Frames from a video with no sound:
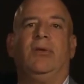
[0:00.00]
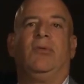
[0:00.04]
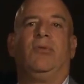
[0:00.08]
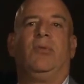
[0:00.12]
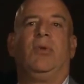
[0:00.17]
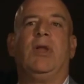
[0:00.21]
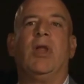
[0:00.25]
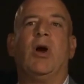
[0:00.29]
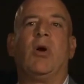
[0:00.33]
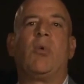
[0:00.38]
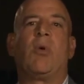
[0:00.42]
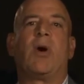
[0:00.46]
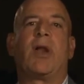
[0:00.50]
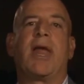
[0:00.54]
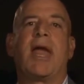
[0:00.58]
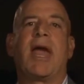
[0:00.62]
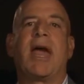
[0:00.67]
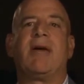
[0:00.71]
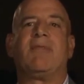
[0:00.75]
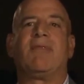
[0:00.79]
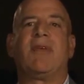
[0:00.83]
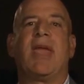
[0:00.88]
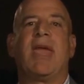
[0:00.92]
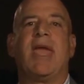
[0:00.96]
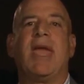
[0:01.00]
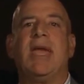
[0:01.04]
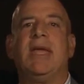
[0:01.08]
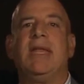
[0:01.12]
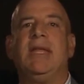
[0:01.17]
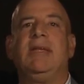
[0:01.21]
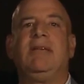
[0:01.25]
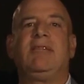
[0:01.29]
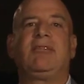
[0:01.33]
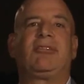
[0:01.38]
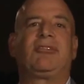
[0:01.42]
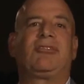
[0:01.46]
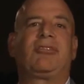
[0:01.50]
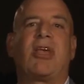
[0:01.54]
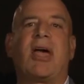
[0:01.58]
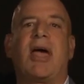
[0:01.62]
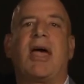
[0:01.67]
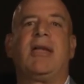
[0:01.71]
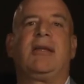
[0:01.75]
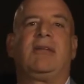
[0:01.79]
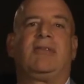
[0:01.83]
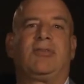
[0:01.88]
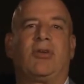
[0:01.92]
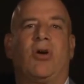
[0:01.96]
We don't want to have any
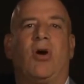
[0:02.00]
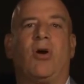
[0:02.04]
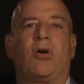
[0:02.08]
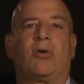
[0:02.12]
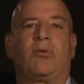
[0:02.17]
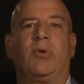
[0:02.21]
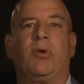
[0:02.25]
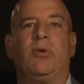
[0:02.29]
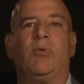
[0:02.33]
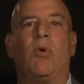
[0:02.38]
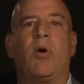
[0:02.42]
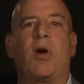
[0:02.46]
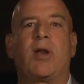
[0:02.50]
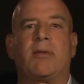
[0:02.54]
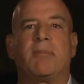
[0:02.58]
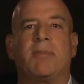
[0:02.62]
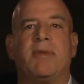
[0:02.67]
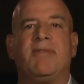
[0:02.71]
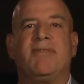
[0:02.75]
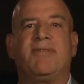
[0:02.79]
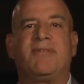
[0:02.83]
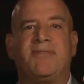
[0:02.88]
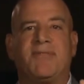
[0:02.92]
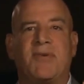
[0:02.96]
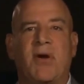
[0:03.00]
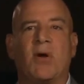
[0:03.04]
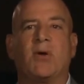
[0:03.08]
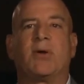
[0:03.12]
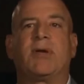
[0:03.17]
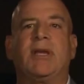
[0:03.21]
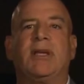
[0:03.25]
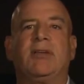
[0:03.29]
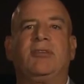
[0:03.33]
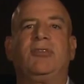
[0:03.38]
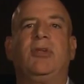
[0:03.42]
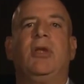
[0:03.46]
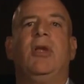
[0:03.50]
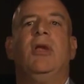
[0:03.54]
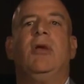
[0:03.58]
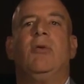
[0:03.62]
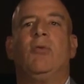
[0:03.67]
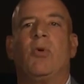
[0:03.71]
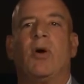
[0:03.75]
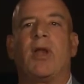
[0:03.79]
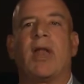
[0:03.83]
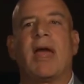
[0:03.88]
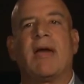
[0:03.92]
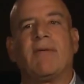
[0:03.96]
side talk. We want to be focused.
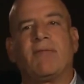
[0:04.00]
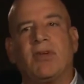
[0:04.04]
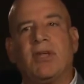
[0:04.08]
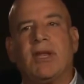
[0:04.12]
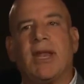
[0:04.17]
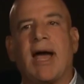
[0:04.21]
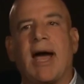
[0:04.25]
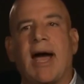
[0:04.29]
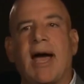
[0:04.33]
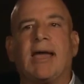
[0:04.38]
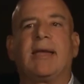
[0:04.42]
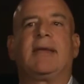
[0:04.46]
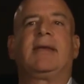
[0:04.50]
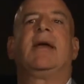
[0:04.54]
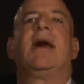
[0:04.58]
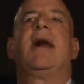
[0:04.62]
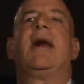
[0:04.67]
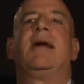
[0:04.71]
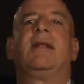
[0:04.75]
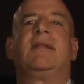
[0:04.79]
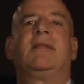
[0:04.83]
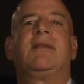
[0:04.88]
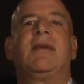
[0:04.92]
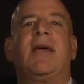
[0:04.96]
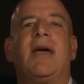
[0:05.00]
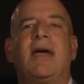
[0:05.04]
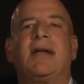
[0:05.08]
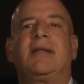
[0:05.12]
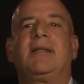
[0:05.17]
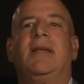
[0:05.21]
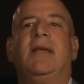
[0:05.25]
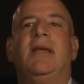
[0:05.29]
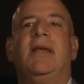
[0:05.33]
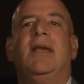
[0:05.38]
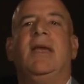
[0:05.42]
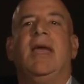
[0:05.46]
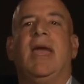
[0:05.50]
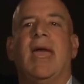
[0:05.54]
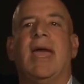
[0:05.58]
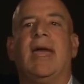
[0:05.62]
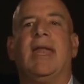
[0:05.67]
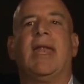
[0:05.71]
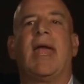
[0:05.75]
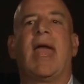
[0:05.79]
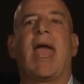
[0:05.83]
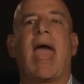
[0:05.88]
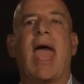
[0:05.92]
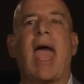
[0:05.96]
We want to have good eye contact.
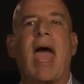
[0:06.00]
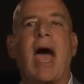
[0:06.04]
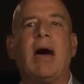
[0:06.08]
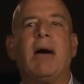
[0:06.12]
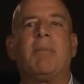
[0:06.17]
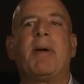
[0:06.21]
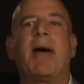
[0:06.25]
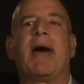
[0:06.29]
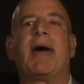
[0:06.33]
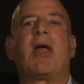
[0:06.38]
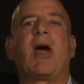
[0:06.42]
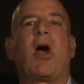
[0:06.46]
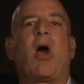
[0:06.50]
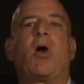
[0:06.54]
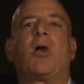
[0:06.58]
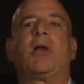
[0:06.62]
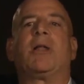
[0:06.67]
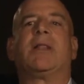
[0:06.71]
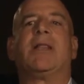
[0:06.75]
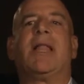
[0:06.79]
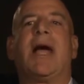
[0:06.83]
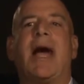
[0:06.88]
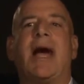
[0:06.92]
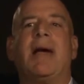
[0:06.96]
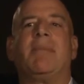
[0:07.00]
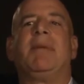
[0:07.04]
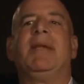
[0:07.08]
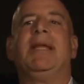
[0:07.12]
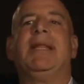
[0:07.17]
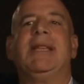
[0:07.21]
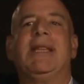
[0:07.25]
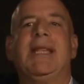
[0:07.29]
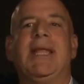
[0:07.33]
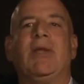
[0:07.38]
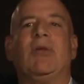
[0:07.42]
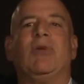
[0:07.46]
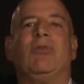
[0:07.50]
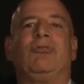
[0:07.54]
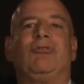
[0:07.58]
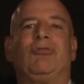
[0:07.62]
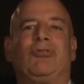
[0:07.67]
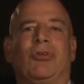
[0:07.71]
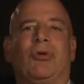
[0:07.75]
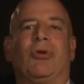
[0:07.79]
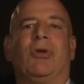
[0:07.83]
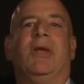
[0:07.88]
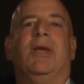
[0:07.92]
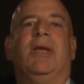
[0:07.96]
And how about our lobby
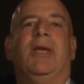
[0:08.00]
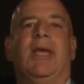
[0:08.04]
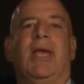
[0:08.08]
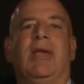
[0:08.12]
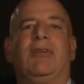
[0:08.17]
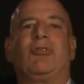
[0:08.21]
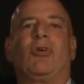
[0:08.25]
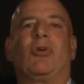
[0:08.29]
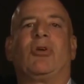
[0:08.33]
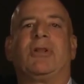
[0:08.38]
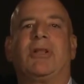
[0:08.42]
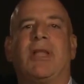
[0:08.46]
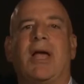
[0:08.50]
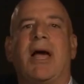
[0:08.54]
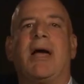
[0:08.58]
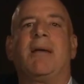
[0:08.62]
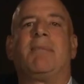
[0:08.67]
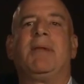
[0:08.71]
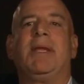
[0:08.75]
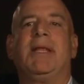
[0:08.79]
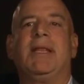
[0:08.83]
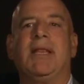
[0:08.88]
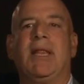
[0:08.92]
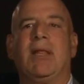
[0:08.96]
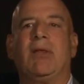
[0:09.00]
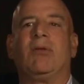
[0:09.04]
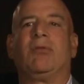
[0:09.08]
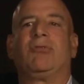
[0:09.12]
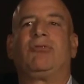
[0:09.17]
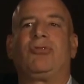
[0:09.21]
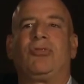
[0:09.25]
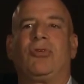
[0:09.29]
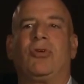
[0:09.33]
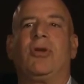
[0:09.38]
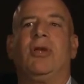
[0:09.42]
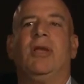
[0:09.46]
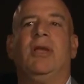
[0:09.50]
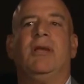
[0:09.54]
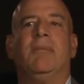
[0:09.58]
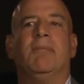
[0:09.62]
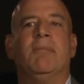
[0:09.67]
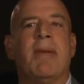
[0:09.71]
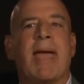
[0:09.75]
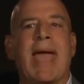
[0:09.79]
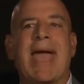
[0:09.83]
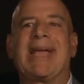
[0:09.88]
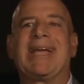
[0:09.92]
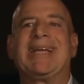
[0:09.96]
literature? Is our lobby literature
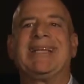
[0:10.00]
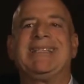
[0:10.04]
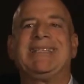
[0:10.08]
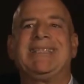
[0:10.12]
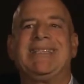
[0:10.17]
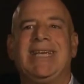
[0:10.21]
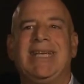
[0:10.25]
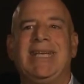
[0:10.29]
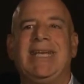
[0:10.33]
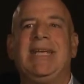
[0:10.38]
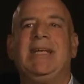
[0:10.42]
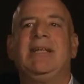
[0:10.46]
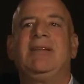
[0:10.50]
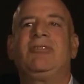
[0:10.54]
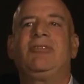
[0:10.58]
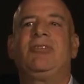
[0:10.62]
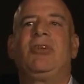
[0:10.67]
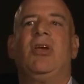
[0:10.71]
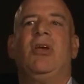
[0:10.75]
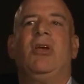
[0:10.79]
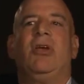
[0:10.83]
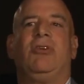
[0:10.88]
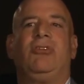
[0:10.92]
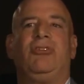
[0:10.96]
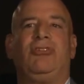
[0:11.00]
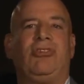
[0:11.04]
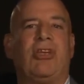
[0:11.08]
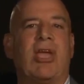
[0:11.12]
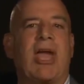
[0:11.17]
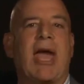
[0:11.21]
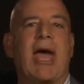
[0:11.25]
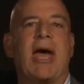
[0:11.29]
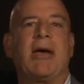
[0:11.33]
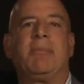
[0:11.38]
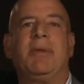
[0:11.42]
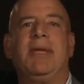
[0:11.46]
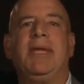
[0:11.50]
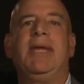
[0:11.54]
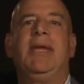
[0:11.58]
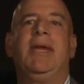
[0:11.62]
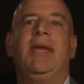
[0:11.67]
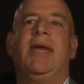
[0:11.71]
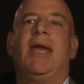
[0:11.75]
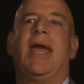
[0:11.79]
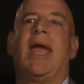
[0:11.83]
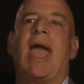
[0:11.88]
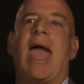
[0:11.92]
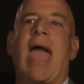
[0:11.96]
magazines shabby,
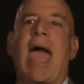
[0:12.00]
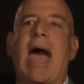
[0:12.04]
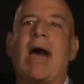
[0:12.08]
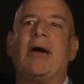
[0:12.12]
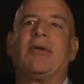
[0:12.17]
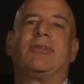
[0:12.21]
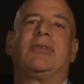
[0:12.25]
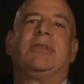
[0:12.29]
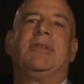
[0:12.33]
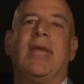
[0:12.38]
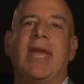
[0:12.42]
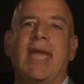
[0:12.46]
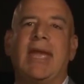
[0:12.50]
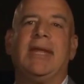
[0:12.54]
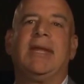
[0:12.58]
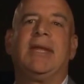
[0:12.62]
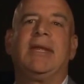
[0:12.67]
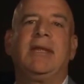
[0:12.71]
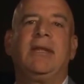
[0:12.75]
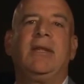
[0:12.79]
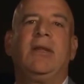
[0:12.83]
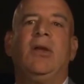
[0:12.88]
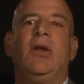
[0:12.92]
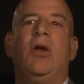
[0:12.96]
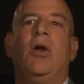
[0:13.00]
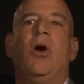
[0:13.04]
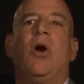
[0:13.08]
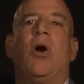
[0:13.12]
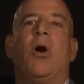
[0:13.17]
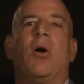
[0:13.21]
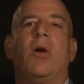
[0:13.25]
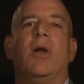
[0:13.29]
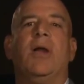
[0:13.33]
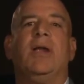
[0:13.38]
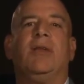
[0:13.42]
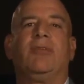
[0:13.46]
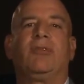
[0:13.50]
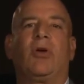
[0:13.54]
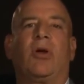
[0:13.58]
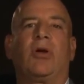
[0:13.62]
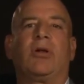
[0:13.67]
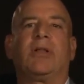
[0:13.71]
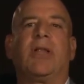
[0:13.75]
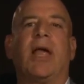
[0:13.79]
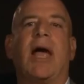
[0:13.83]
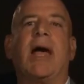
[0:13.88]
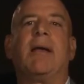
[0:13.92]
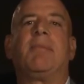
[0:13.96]
outdated? Or is our
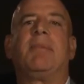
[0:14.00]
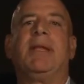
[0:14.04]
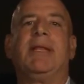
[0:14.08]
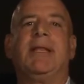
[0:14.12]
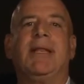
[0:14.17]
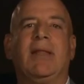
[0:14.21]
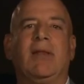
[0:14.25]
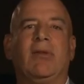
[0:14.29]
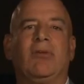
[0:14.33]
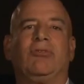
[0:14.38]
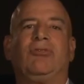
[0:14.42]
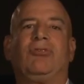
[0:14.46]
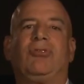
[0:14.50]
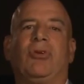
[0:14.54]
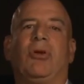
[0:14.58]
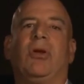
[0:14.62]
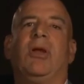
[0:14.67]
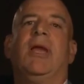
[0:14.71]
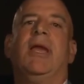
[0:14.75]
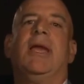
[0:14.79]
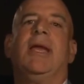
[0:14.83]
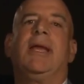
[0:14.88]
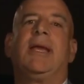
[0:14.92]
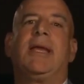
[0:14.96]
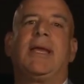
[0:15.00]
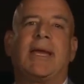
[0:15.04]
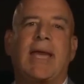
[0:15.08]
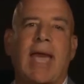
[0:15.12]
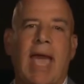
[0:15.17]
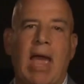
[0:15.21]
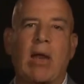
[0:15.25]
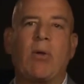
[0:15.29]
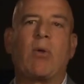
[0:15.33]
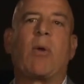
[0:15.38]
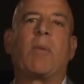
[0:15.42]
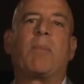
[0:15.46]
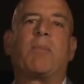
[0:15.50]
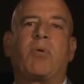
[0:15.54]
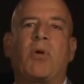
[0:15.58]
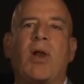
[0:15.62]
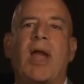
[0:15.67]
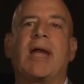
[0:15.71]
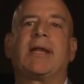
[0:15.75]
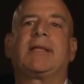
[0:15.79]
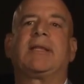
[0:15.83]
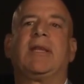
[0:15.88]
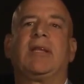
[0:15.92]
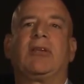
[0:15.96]
lobby literature
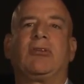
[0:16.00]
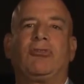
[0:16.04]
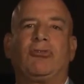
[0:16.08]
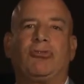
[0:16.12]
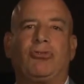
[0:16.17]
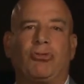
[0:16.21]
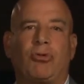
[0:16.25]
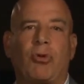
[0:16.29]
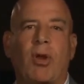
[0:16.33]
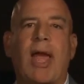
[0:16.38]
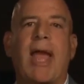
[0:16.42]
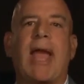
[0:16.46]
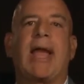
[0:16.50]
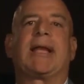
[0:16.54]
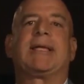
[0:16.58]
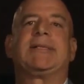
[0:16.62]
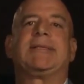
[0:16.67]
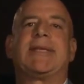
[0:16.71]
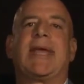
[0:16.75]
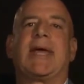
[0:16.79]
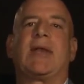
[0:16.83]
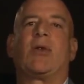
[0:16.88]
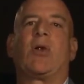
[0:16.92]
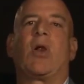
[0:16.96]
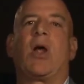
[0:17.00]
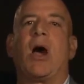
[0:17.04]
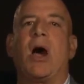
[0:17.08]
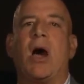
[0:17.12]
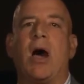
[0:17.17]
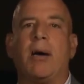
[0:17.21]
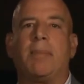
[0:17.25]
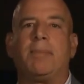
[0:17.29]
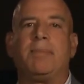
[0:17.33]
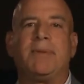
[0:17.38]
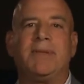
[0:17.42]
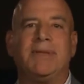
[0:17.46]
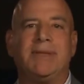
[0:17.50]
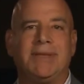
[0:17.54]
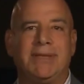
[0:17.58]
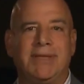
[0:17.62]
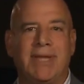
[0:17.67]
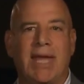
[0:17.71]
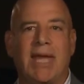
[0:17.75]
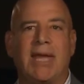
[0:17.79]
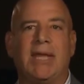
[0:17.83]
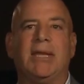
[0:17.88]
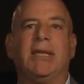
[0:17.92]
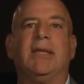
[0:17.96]
chiropractic tracks that are
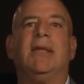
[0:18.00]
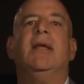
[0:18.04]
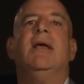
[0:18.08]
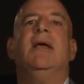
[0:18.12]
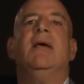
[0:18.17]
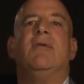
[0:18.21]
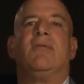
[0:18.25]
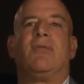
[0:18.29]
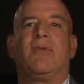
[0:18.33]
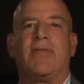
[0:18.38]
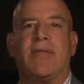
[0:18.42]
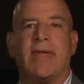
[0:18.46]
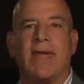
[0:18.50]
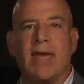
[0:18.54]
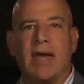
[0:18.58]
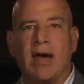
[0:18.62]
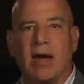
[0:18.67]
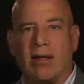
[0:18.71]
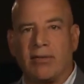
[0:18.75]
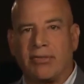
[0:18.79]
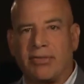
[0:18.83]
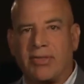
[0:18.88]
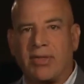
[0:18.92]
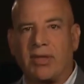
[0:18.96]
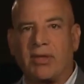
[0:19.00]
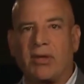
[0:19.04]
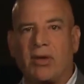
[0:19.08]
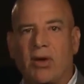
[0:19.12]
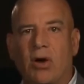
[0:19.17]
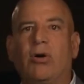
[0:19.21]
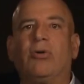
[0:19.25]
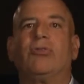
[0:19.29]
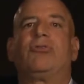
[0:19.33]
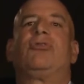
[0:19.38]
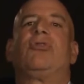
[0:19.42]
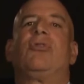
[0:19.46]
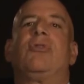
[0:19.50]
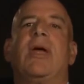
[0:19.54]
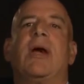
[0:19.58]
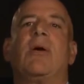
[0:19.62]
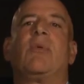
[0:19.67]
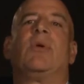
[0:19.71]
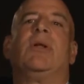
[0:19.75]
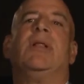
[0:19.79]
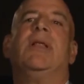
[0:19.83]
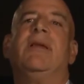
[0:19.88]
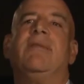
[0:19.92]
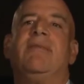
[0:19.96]
updated for the health culture that
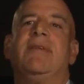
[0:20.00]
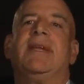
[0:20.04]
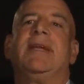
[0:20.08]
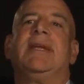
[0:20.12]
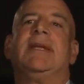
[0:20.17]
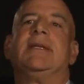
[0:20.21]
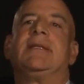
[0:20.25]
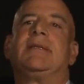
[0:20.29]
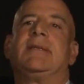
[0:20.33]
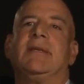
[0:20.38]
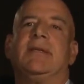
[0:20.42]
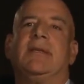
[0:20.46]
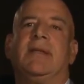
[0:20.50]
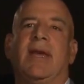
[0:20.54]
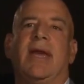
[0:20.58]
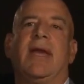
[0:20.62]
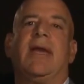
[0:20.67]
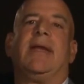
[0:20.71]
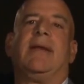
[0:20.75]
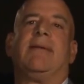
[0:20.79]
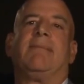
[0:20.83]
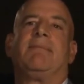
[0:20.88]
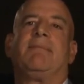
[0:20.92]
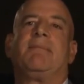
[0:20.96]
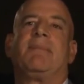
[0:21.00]
we're living in today?